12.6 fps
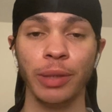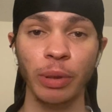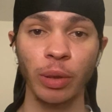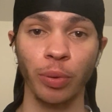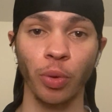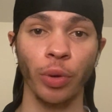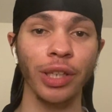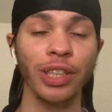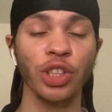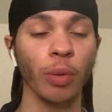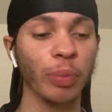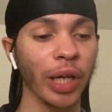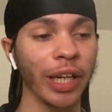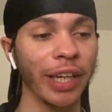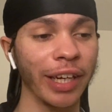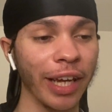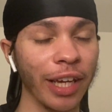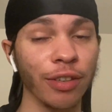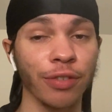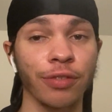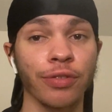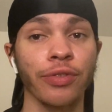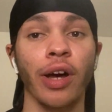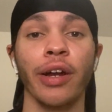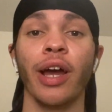people, it is your boy
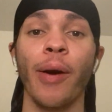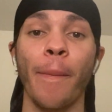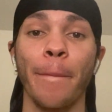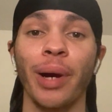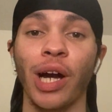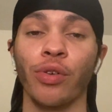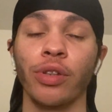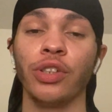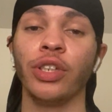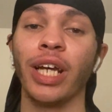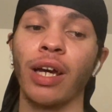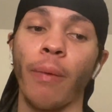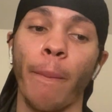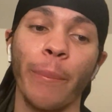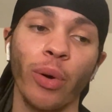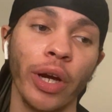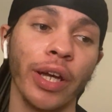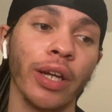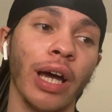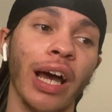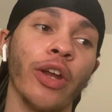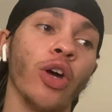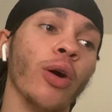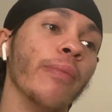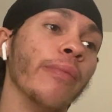Naff, and I am back with the United Point,
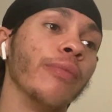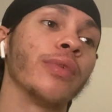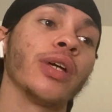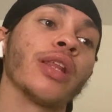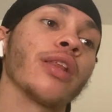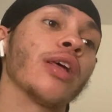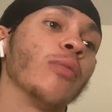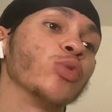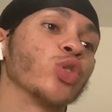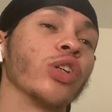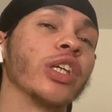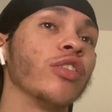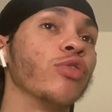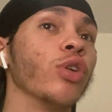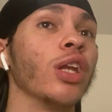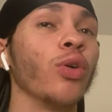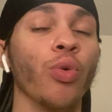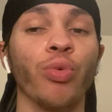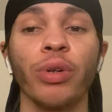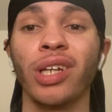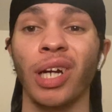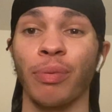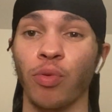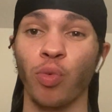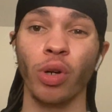and I'm just going to give you a little
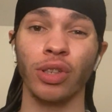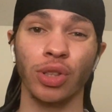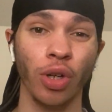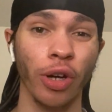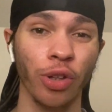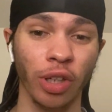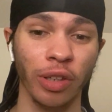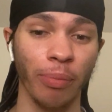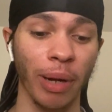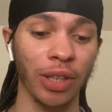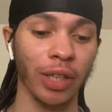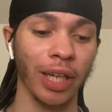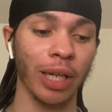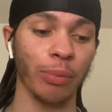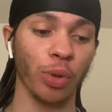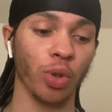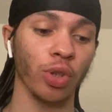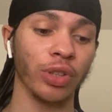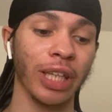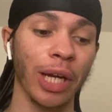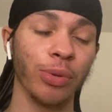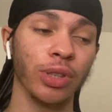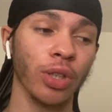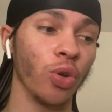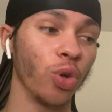recap of what is going on in Man United, because there
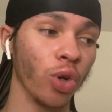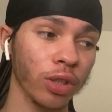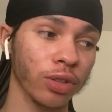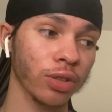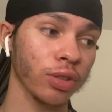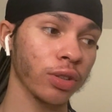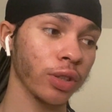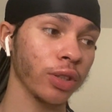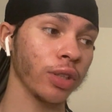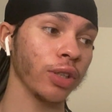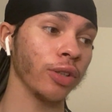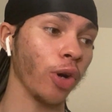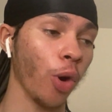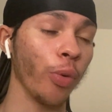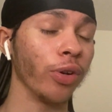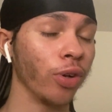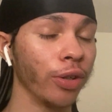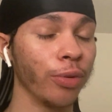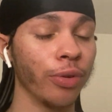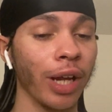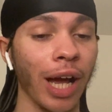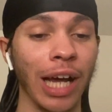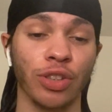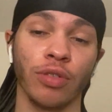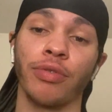is a lot going on
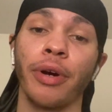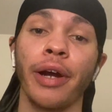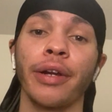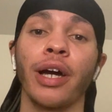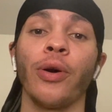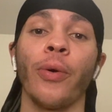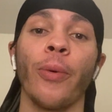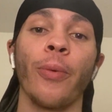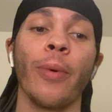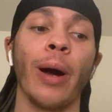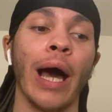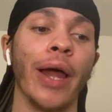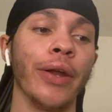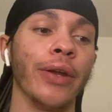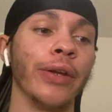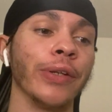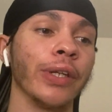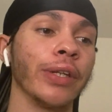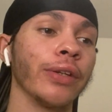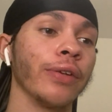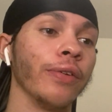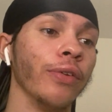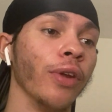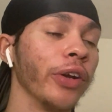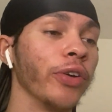as of right now, and
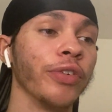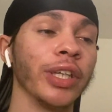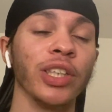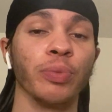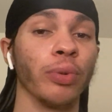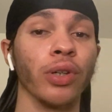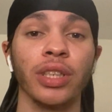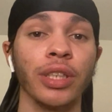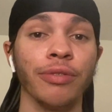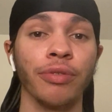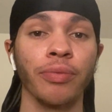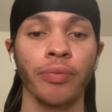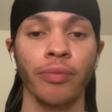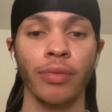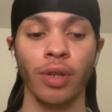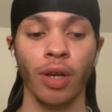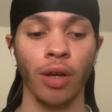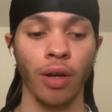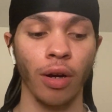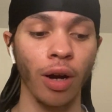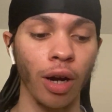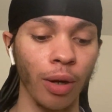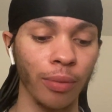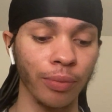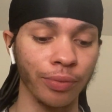none of it is positive.
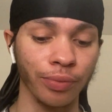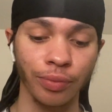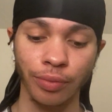So